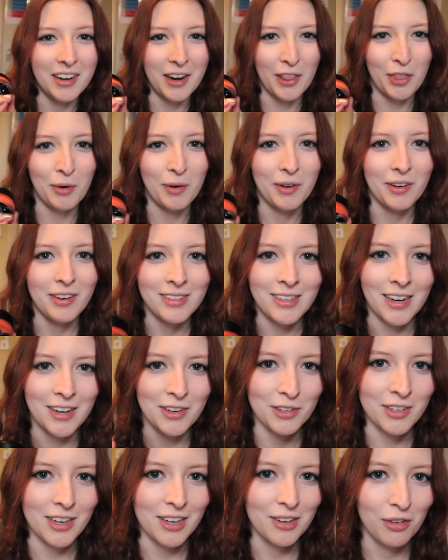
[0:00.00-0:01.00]
another
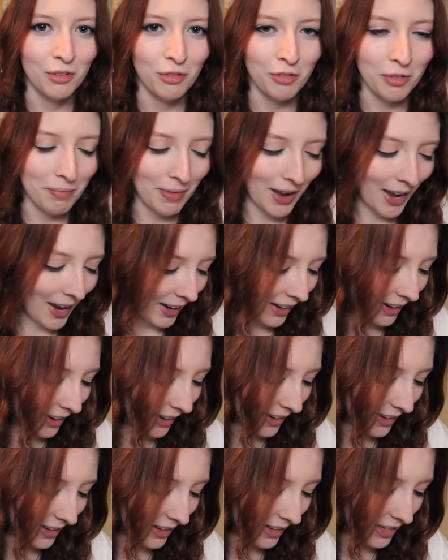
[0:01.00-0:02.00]
Tender Tone from MAC,
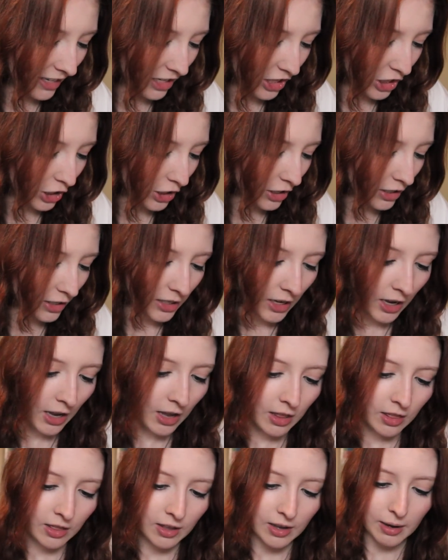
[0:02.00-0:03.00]
and it is
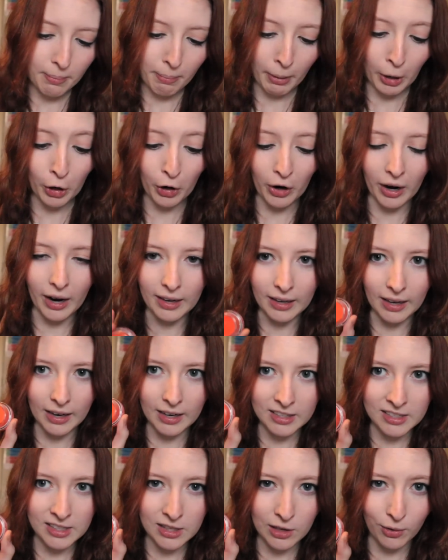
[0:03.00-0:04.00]
the Purring, and
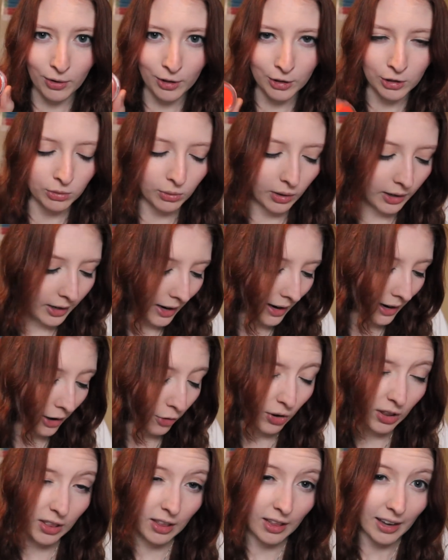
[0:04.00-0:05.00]
it's the orange one, and I
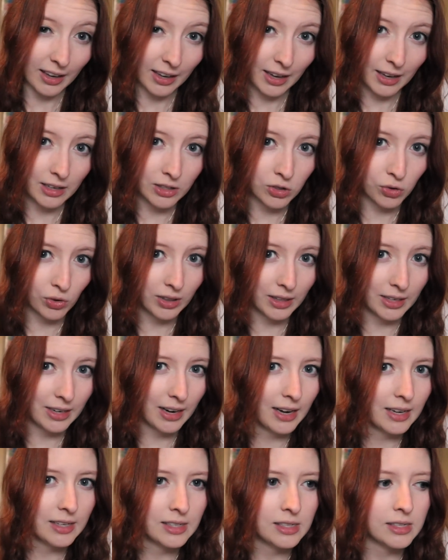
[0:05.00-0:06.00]
really like it. It's really
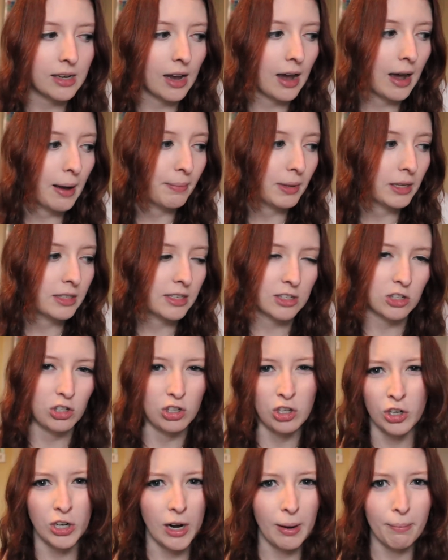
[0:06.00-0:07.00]
nice. It
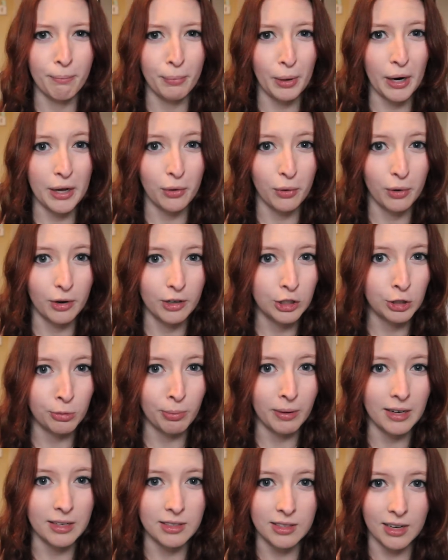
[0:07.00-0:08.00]
doesn't turn out bright orange,
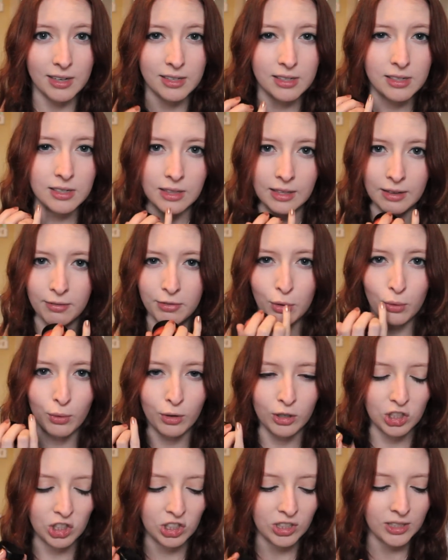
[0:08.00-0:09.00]
but it does leave an
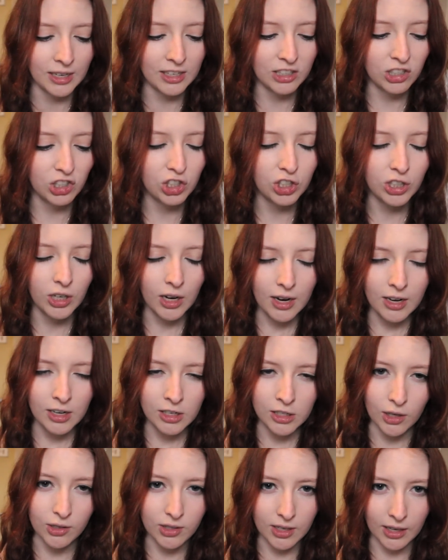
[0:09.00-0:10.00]
orange tinge,
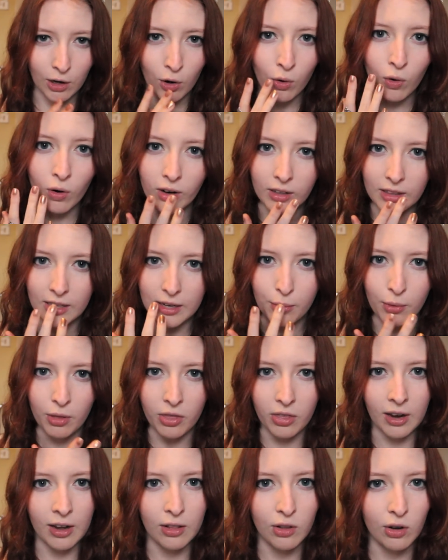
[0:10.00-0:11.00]
so it's like corally
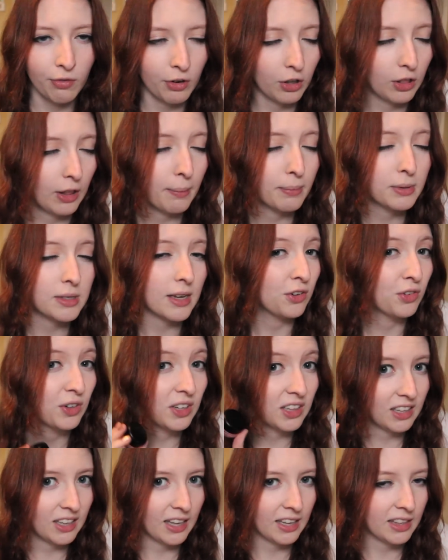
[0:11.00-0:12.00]
with the color of your lips. I
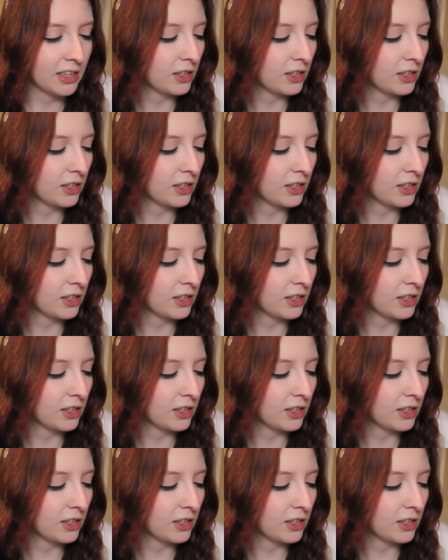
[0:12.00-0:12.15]
really like